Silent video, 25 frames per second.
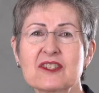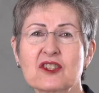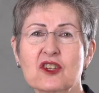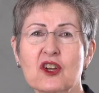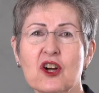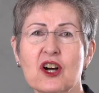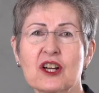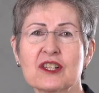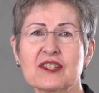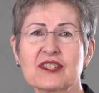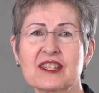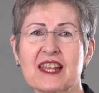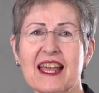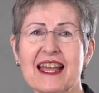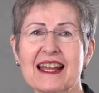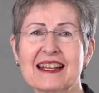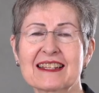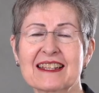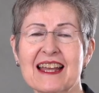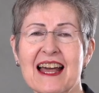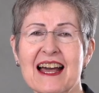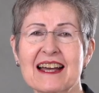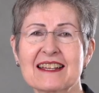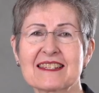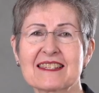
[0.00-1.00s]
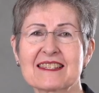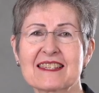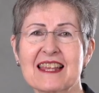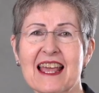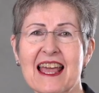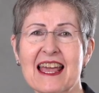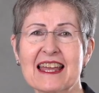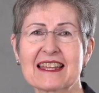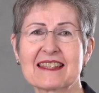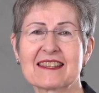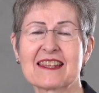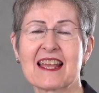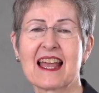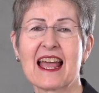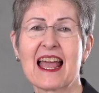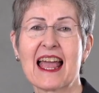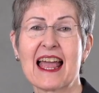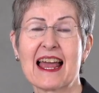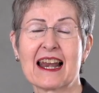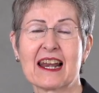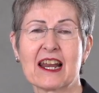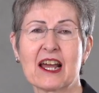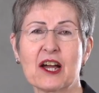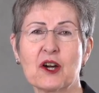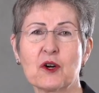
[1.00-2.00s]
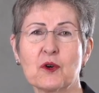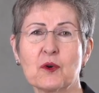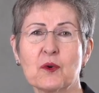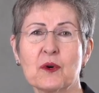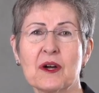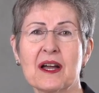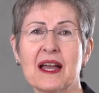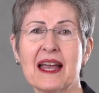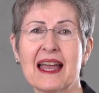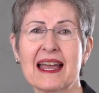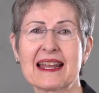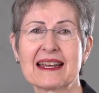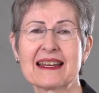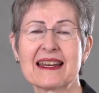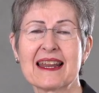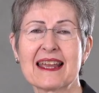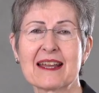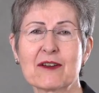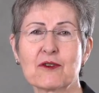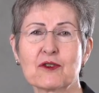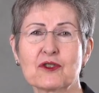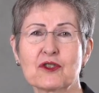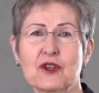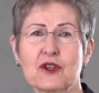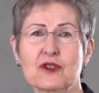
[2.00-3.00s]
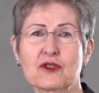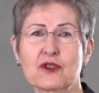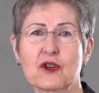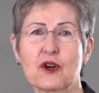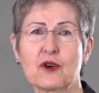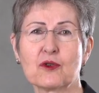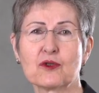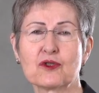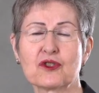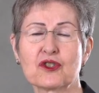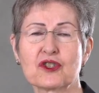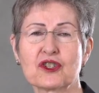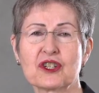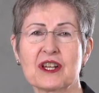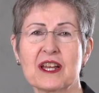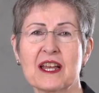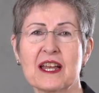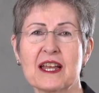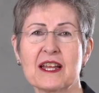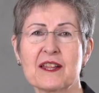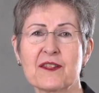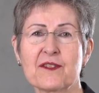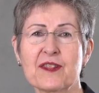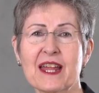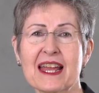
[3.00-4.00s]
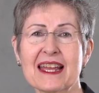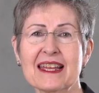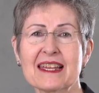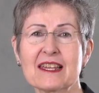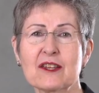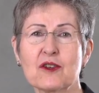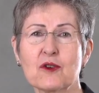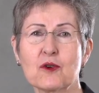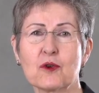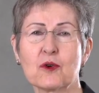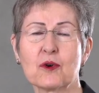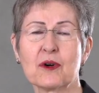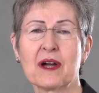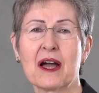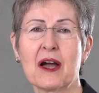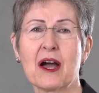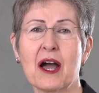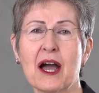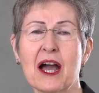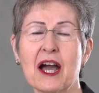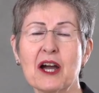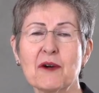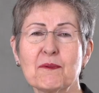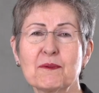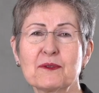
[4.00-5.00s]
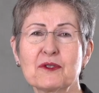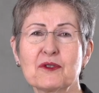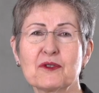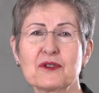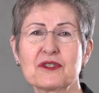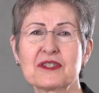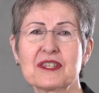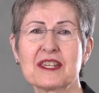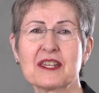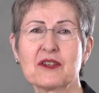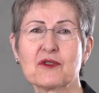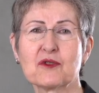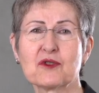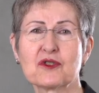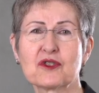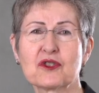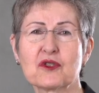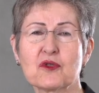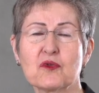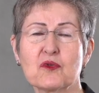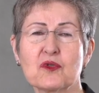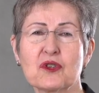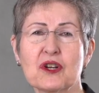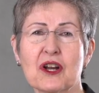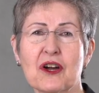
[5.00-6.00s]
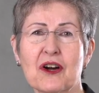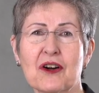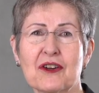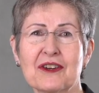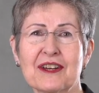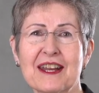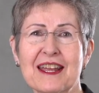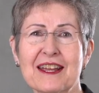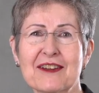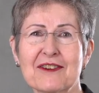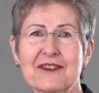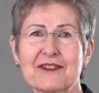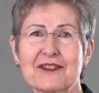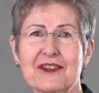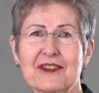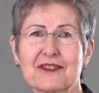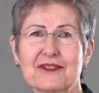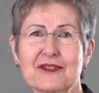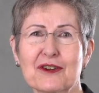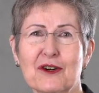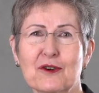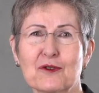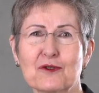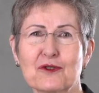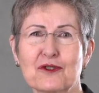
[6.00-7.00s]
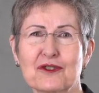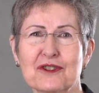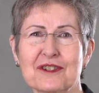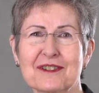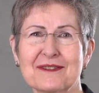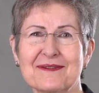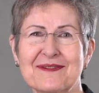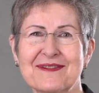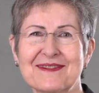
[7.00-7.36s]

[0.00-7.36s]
contact us at hello@nego.coach. Thank you. Hope to see you soon on Nego.coach.